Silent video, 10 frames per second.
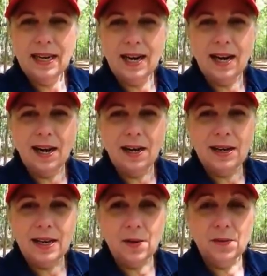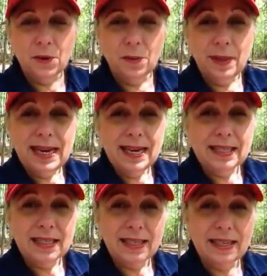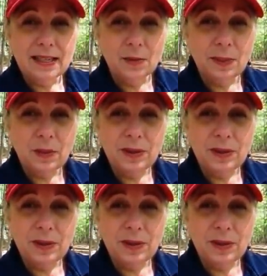For me, the big